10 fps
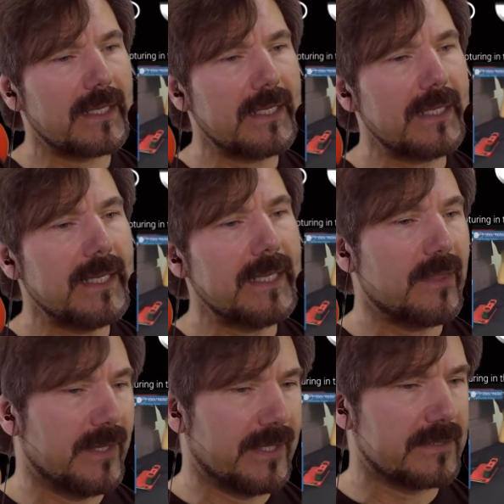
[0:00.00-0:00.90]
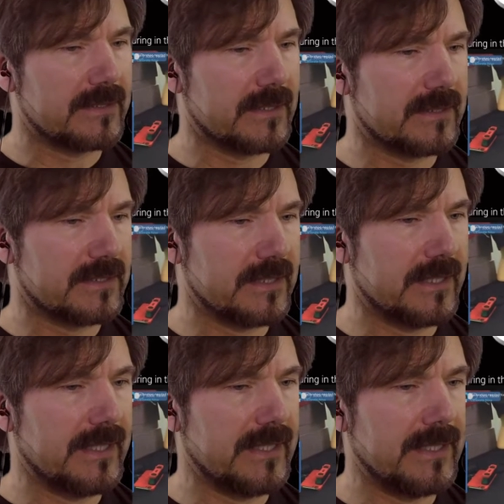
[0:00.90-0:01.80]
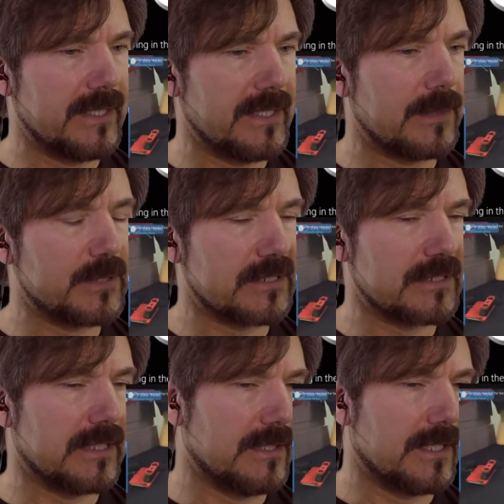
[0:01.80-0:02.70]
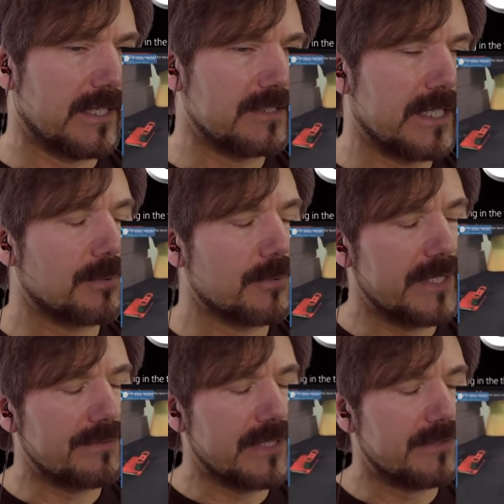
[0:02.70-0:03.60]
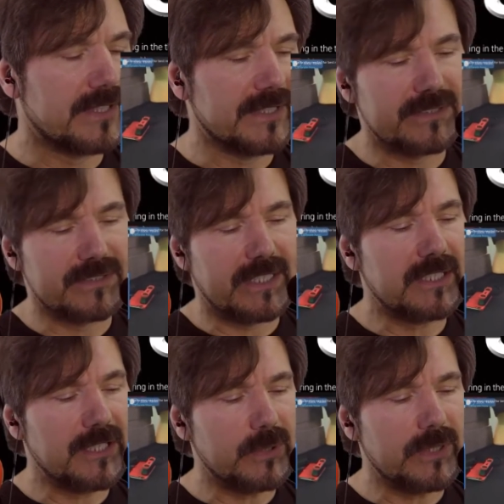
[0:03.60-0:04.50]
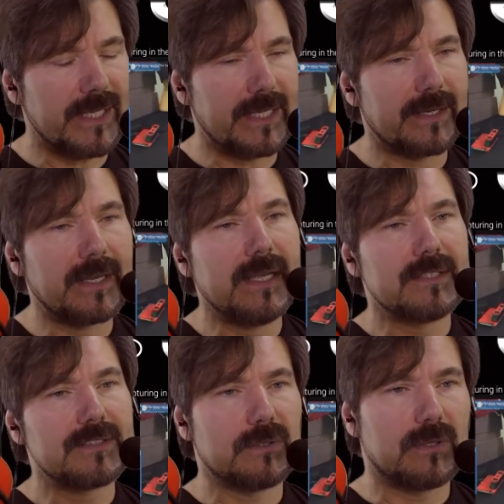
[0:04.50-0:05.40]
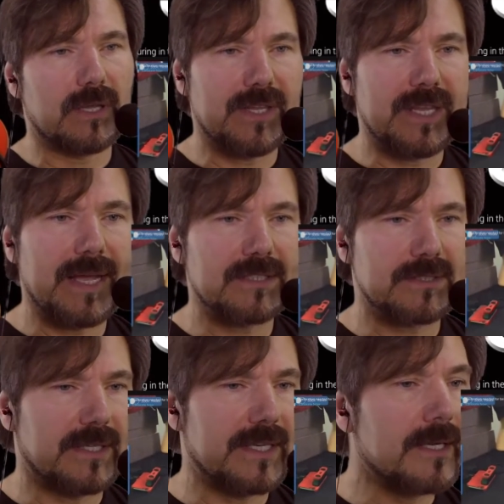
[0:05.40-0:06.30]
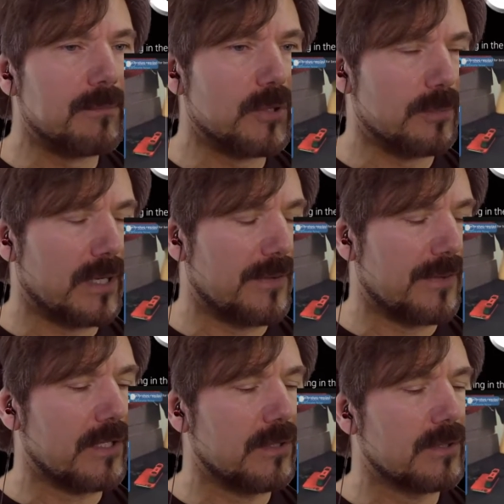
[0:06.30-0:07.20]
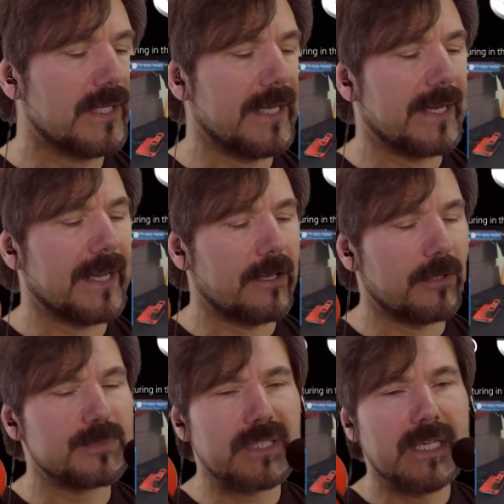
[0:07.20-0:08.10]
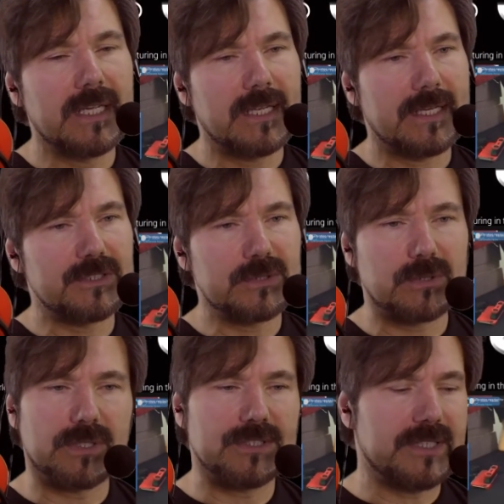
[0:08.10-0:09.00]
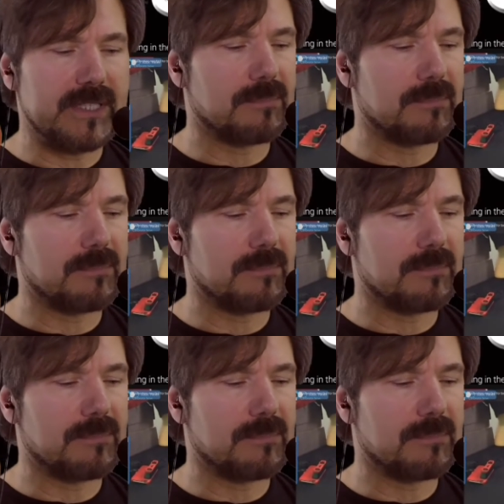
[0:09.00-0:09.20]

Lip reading: key things, let's say, in the objects. And the example they've given is a Coke can. So the actual emblem on the Coke can helps ensure that you have